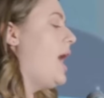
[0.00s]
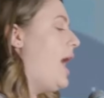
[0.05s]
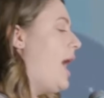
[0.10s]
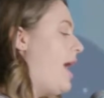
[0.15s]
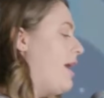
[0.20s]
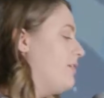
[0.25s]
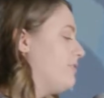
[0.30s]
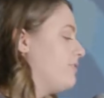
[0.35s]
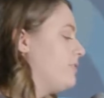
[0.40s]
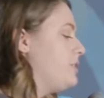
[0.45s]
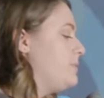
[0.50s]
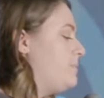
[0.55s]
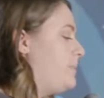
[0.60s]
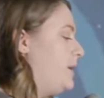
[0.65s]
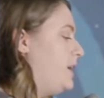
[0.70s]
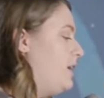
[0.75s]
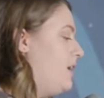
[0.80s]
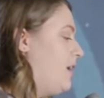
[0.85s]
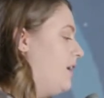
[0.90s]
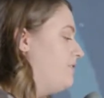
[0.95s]
every
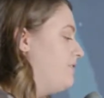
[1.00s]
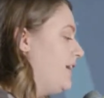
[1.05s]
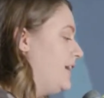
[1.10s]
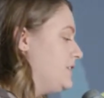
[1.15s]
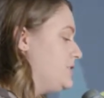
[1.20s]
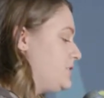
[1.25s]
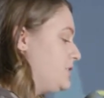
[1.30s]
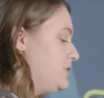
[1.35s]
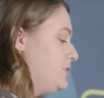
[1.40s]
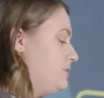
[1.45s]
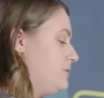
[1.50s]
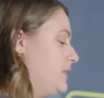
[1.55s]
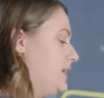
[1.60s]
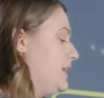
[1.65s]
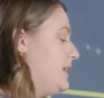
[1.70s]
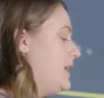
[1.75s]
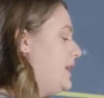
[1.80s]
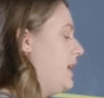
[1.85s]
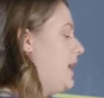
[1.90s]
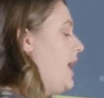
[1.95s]
bit of
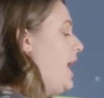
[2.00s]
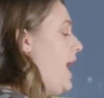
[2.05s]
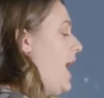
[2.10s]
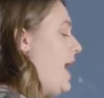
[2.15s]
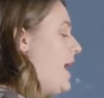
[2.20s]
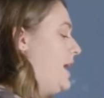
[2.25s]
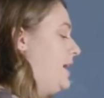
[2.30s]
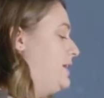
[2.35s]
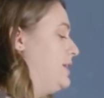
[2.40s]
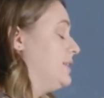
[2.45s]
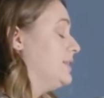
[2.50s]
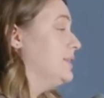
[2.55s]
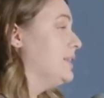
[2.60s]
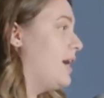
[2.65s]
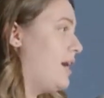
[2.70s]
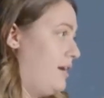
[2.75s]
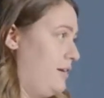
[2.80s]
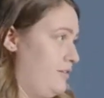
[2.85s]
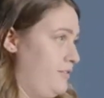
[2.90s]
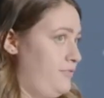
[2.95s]
ingenuity and
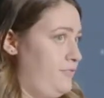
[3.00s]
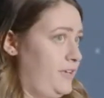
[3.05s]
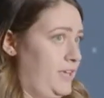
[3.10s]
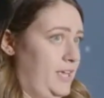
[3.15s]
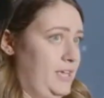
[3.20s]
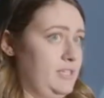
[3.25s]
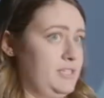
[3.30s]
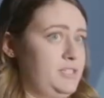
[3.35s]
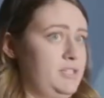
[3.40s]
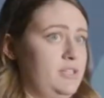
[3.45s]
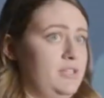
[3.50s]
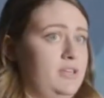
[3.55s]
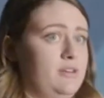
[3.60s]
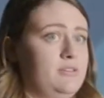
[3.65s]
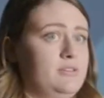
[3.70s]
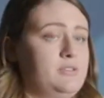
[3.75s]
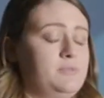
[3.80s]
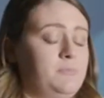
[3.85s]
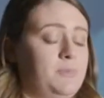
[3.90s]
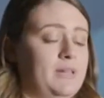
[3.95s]
love into
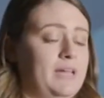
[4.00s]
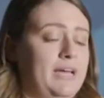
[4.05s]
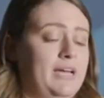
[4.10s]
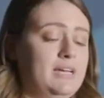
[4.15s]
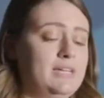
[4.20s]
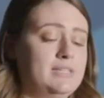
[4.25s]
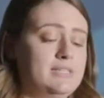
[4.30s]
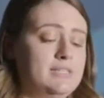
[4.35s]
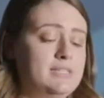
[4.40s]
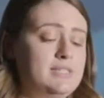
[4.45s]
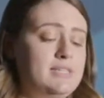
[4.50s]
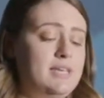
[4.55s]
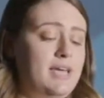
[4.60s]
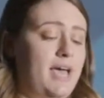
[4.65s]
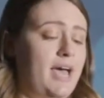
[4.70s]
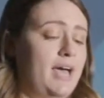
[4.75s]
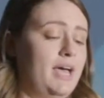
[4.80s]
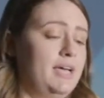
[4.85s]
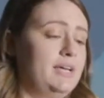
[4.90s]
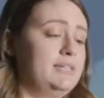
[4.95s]
those plans,
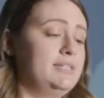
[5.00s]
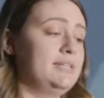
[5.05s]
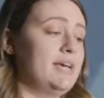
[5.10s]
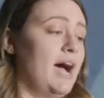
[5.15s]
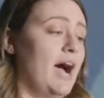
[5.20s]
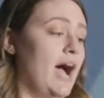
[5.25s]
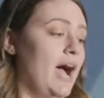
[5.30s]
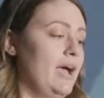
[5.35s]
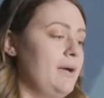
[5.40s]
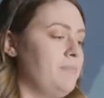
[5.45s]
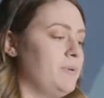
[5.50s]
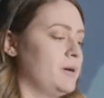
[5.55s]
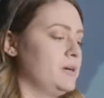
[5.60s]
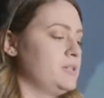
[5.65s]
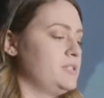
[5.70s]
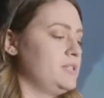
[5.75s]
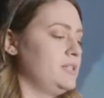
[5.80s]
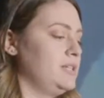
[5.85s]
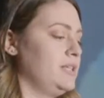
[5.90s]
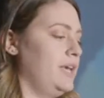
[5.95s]
and I
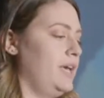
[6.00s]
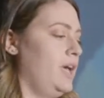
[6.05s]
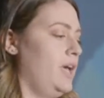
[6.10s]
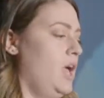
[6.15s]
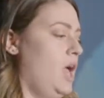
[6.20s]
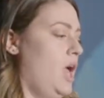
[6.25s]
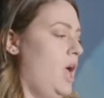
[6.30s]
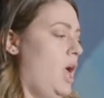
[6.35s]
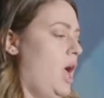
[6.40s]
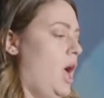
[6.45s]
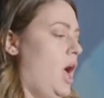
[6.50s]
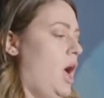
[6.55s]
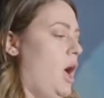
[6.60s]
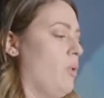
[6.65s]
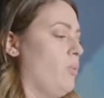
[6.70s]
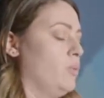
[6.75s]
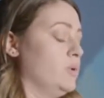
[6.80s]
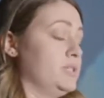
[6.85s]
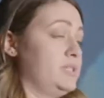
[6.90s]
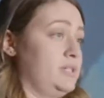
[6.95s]
personally
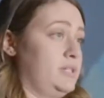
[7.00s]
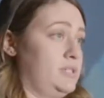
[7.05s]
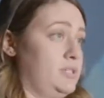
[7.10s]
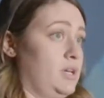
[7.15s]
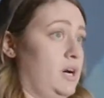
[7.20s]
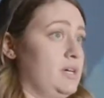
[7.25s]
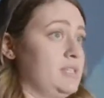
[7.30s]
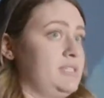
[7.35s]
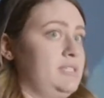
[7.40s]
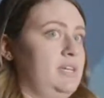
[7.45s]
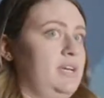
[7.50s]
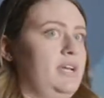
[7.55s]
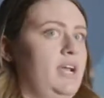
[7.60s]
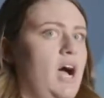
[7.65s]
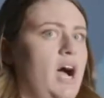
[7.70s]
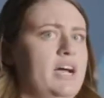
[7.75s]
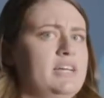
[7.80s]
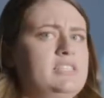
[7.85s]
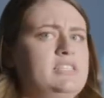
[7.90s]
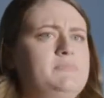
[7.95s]
was exhausted.
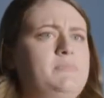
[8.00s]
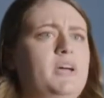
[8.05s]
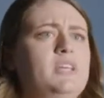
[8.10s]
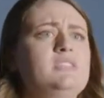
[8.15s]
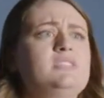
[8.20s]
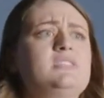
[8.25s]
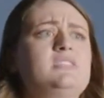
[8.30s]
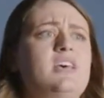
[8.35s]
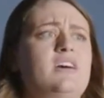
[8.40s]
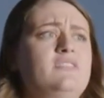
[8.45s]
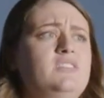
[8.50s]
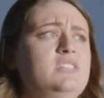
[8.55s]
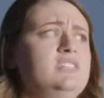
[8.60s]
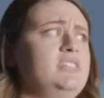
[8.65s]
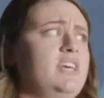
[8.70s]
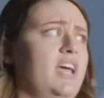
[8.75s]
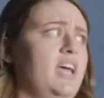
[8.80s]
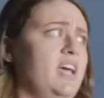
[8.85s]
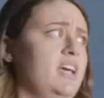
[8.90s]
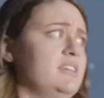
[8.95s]
I'd spent 7
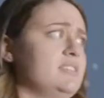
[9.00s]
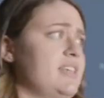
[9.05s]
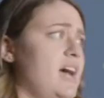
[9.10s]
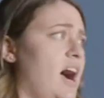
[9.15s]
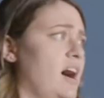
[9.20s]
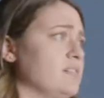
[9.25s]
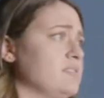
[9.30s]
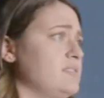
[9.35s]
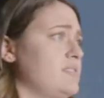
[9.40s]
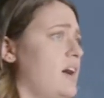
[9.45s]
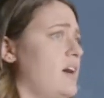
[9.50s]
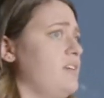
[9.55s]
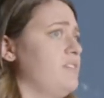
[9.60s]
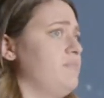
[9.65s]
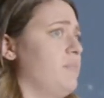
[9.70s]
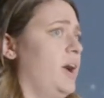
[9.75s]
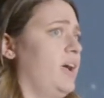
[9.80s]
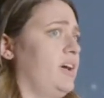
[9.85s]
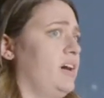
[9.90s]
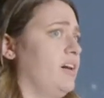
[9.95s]
days outside
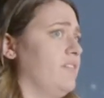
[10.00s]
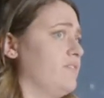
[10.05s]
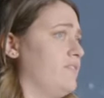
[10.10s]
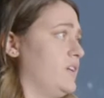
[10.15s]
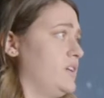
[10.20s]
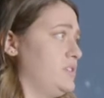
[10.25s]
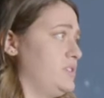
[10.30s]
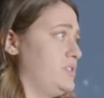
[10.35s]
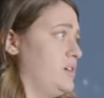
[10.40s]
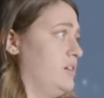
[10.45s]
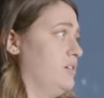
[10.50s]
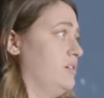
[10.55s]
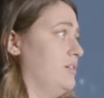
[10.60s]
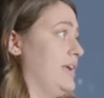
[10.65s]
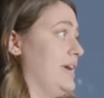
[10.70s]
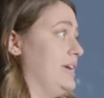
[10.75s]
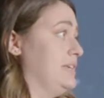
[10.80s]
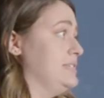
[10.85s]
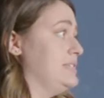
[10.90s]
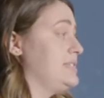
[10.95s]
of my comfort zone
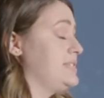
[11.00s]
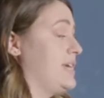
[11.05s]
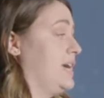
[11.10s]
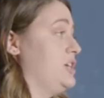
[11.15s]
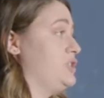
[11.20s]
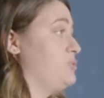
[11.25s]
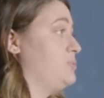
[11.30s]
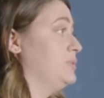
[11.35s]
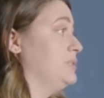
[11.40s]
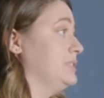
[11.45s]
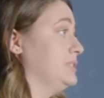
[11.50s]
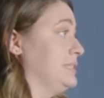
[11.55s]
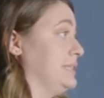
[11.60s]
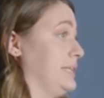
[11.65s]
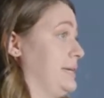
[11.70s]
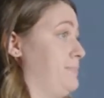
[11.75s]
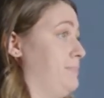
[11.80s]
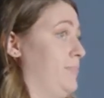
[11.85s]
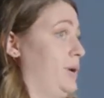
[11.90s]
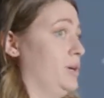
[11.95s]
in schedule
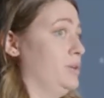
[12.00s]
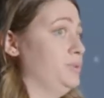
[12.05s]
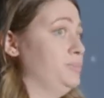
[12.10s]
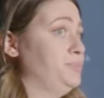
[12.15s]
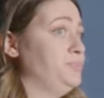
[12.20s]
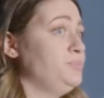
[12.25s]
limbo.